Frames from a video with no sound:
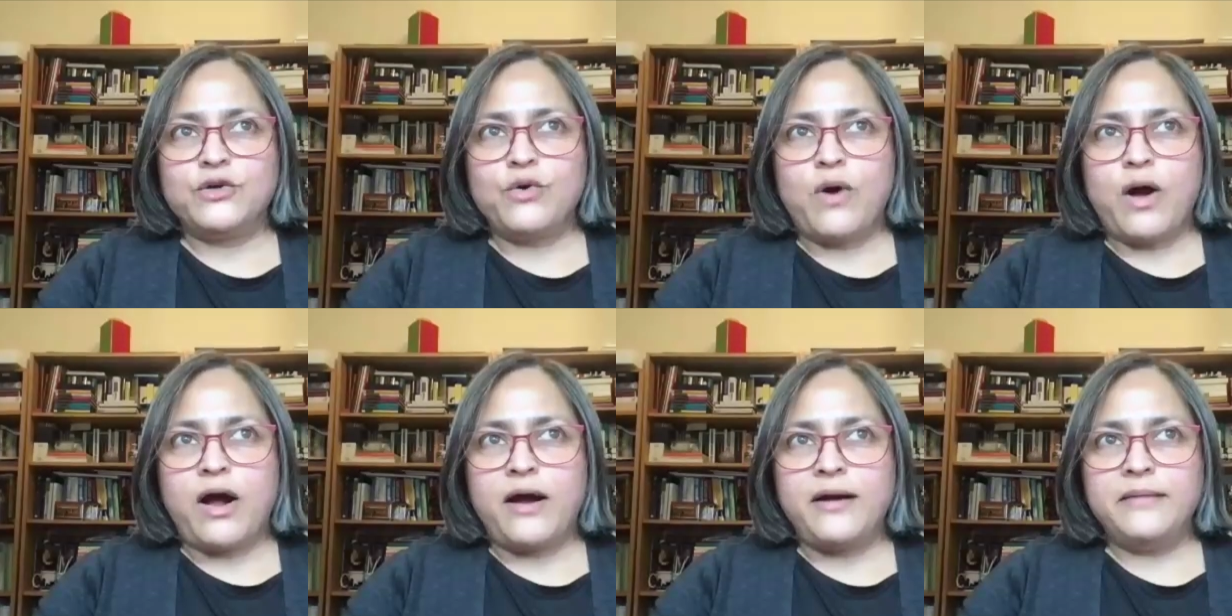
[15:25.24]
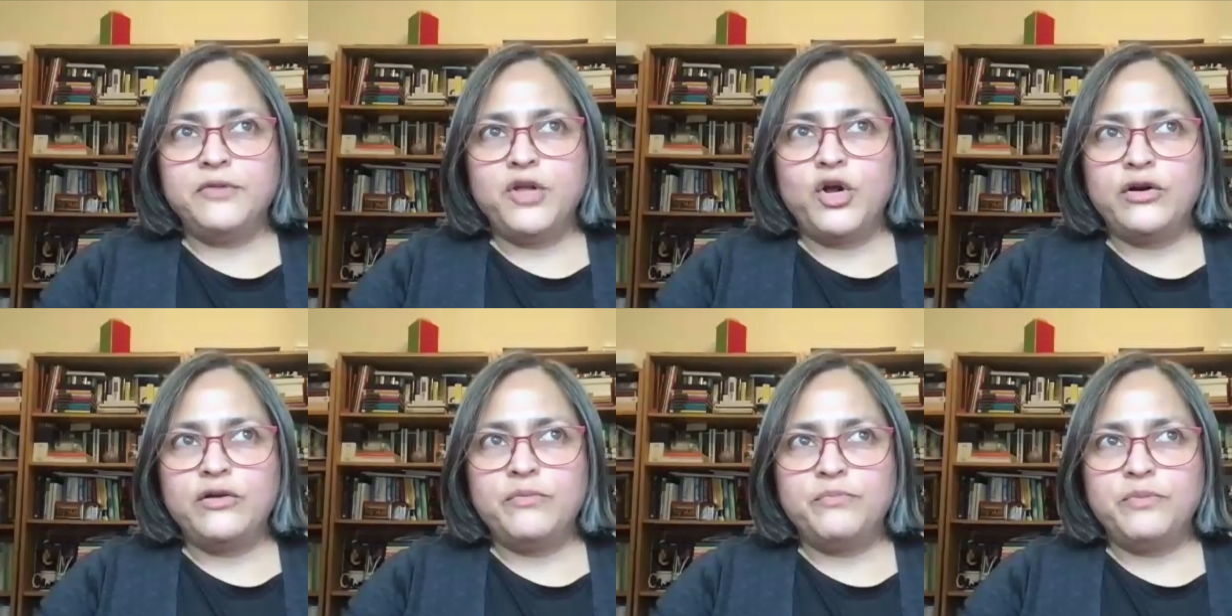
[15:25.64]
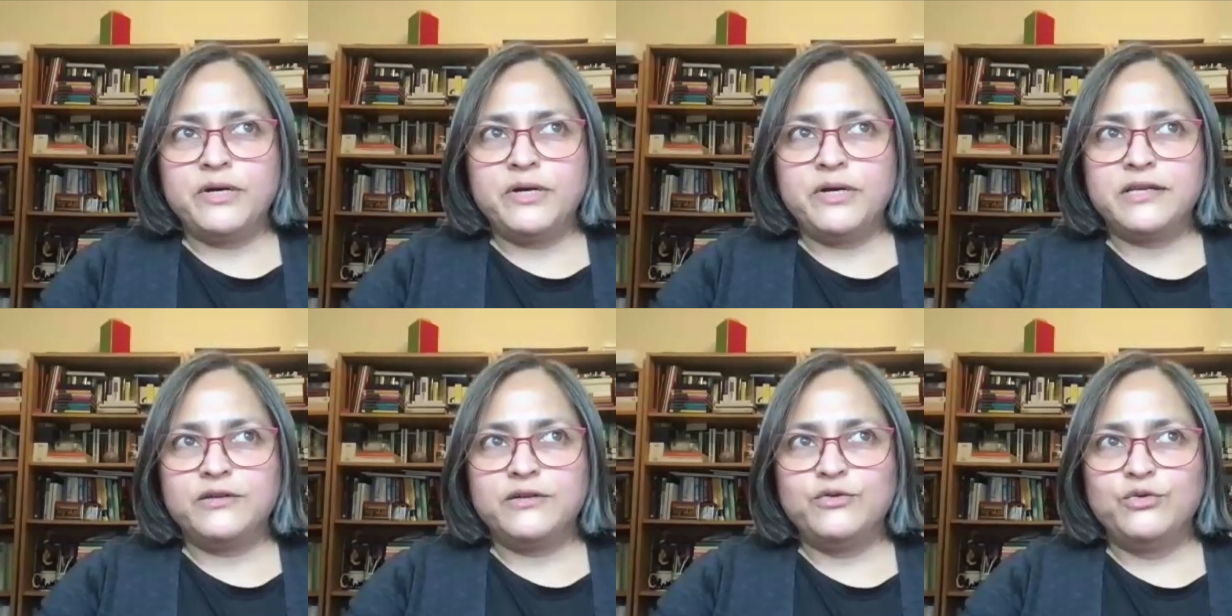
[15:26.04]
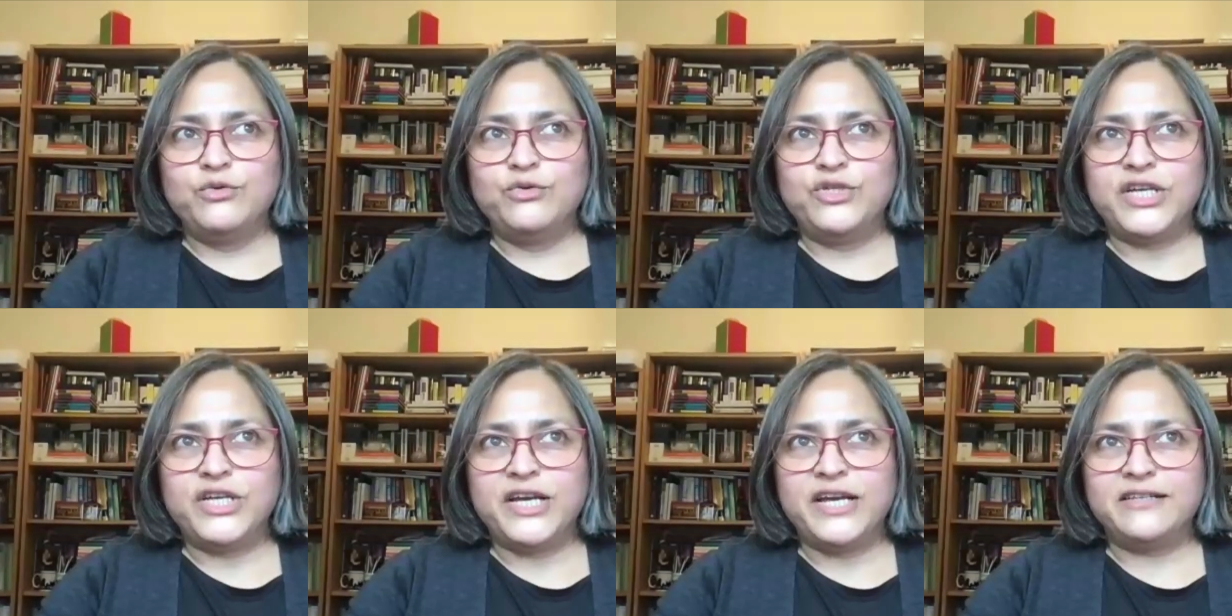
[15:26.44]
So I'm not a person
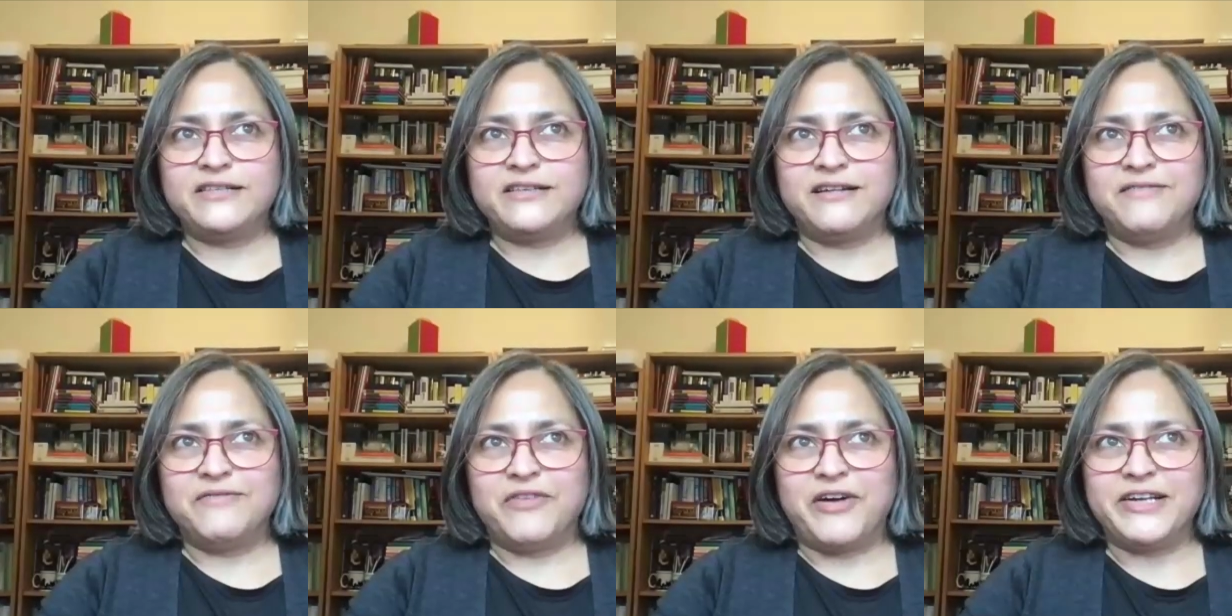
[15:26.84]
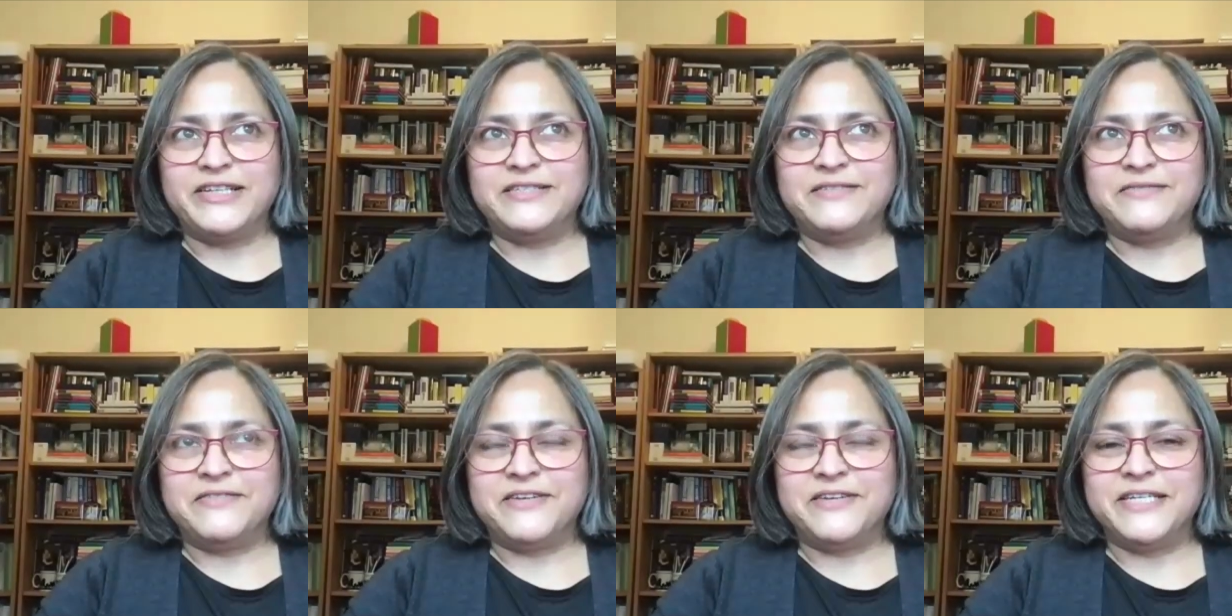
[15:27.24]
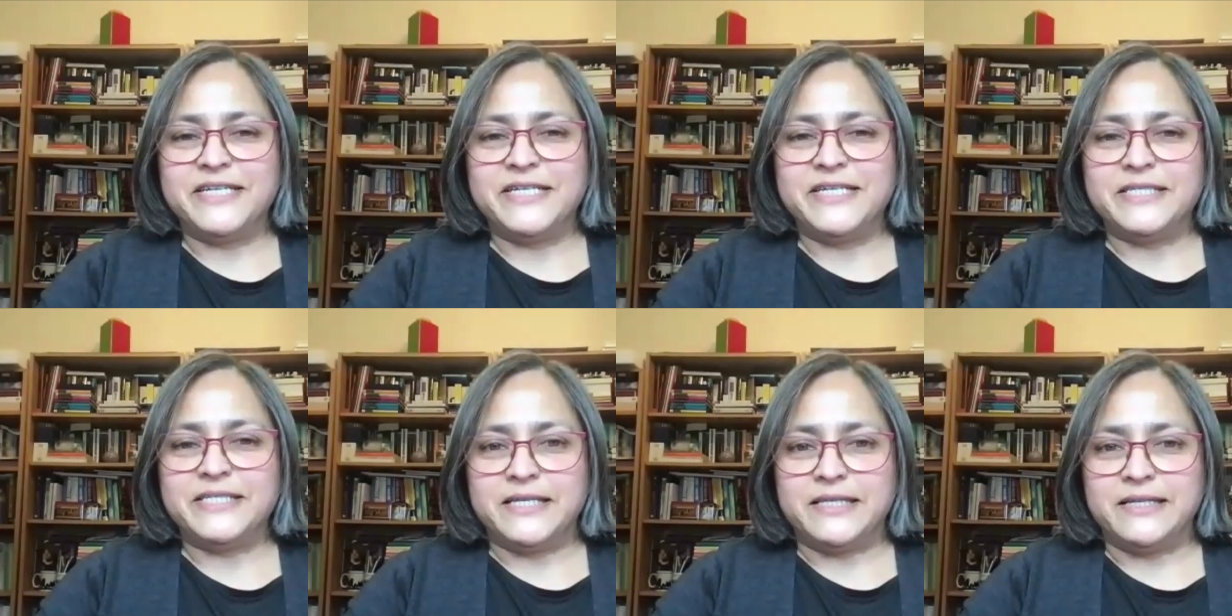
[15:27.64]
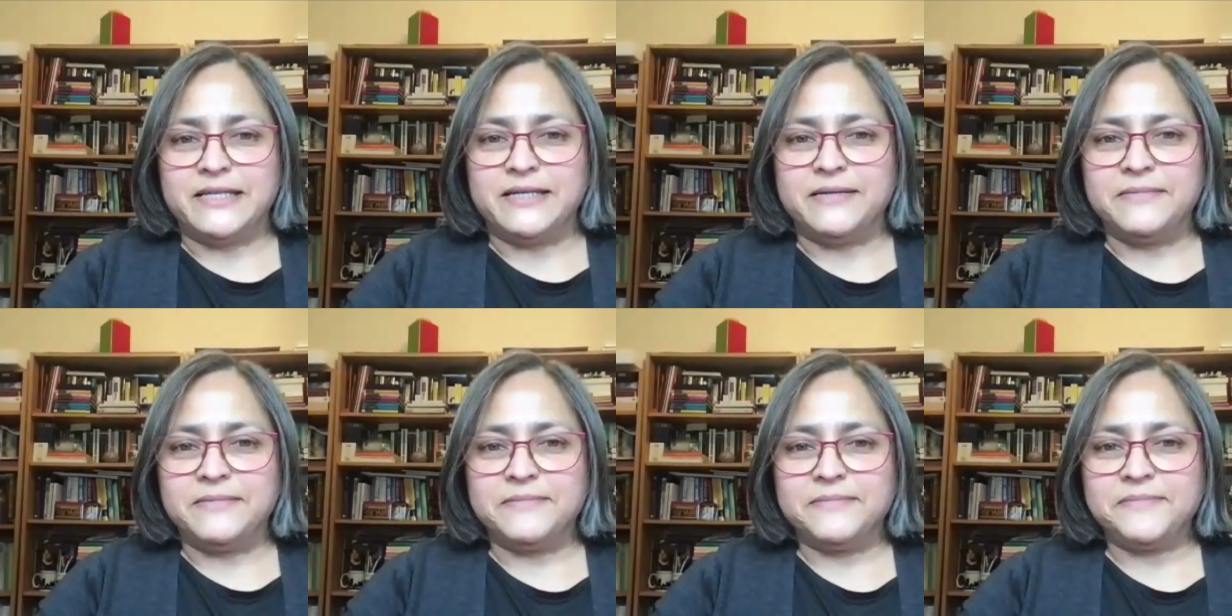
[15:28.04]
who takes advice very
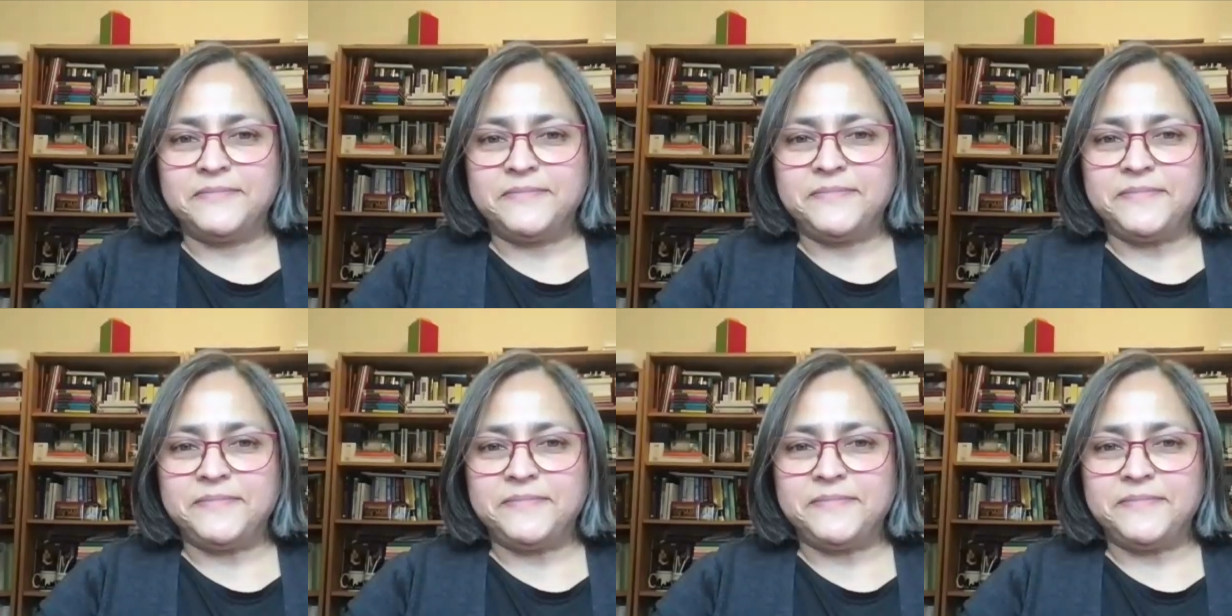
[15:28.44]
easily.